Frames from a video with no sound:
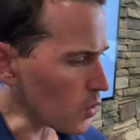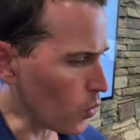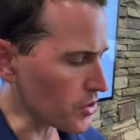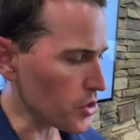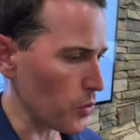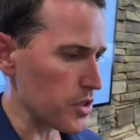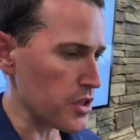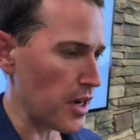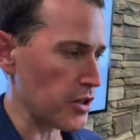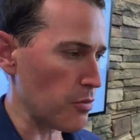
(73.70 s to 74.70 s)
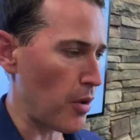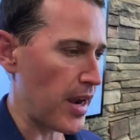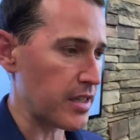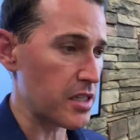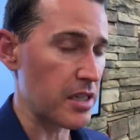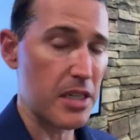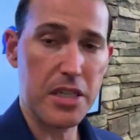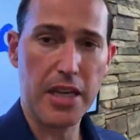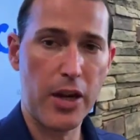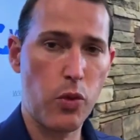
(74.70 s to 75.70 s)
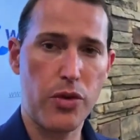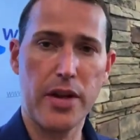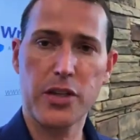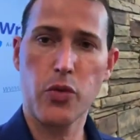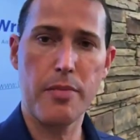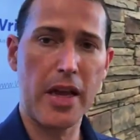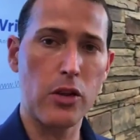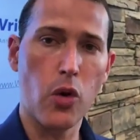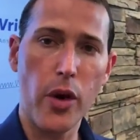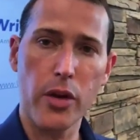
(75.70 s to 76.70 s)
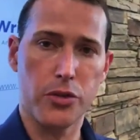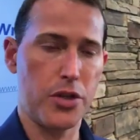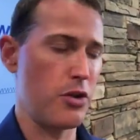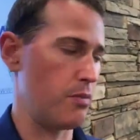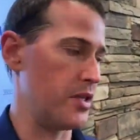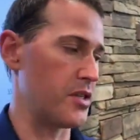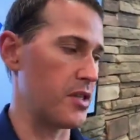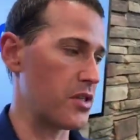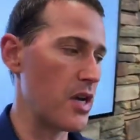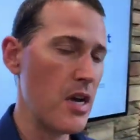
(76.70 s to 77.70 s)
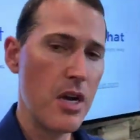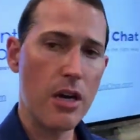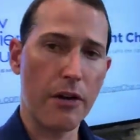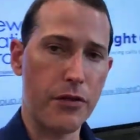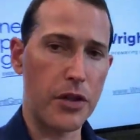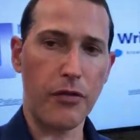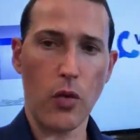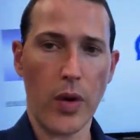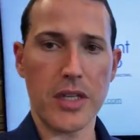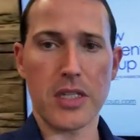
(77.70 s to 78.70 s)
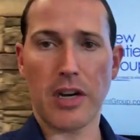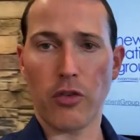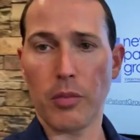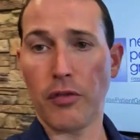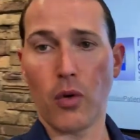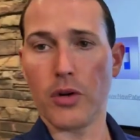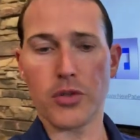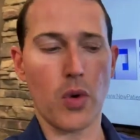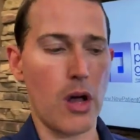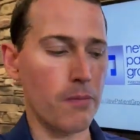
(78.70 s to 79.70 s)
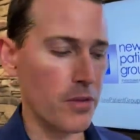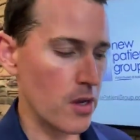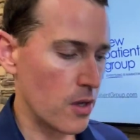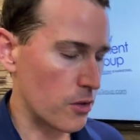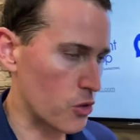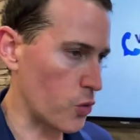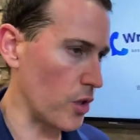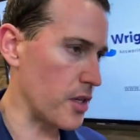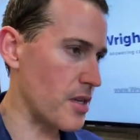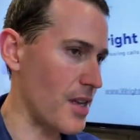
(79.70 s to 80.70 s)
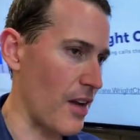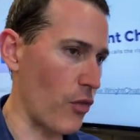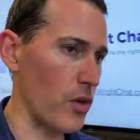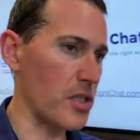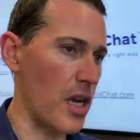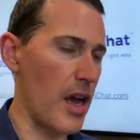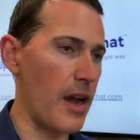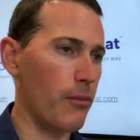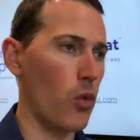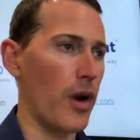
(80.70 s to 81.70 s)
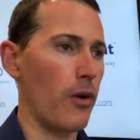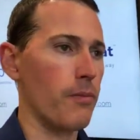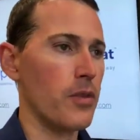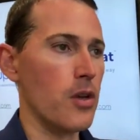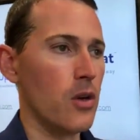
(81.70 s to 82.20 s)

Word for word: once they're inside your practice, and they decide whether or not to remain loyal to your business Uh, for different ways than ever before as well. There's really never a time where